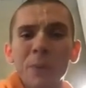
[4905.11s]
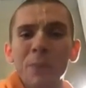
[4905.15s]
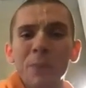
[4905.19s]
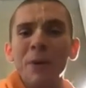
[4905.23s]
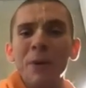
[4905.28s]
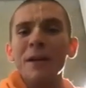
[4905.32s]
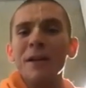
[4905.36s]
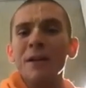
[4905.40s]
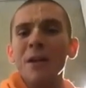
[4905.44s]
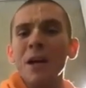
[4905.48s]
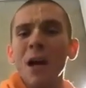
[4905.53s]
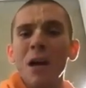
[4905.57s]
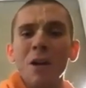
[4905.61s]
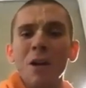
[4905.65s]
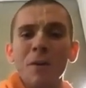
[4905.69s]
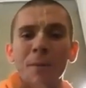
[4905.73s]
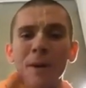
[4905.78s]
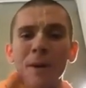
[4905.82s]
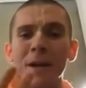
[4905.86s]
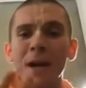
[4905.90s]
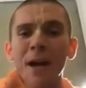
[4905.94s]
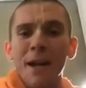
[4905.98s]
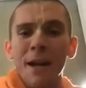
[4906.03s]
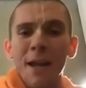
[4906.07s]
We pray to God, oh
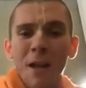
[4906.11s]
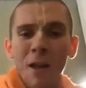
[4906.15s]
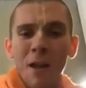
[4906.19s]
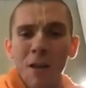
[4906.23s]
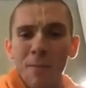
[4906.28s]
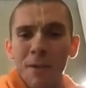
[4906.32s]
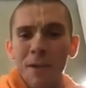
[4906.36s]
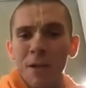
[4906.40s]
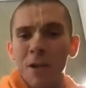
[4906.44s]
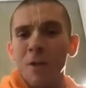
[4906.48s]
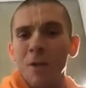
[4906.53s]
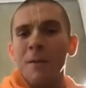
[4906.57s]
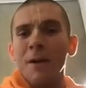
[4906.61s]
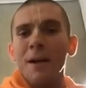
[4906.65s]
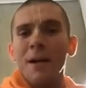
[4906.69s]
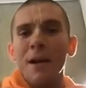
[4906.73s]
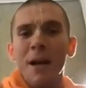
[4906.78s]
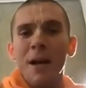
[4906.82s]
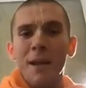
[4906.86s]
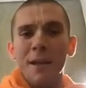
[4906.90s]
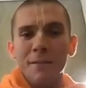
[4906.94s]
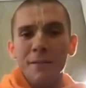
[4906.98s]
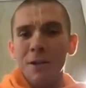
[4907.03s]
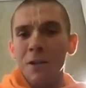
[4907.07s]
my God, help me. Oh my
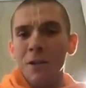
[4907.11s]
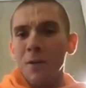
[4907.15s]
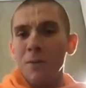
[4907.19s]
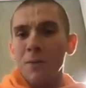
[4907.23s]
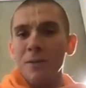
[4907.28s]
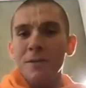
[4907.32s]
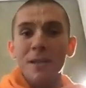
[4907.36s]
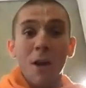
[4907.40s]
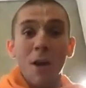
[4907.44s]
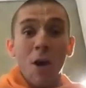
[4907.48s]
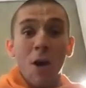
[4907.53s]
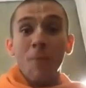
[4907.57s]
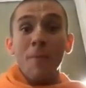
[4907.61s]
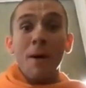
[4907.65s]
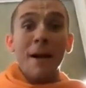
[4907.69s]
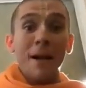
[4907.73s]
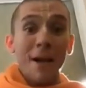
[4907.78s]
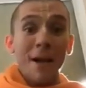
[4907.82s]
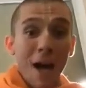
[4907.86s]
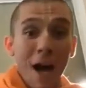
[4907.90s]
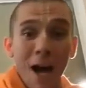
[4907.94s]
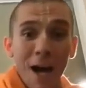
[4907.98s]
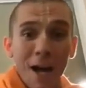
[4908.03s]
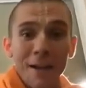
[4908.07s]
God. We say, oh my
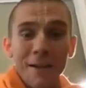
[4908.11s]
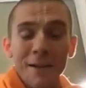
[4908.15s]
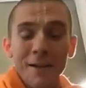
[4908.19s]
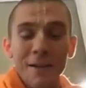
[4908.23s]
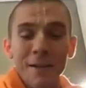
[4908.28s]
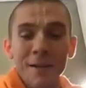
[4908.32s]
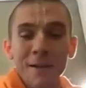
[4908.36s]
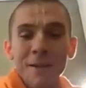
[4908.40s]
God,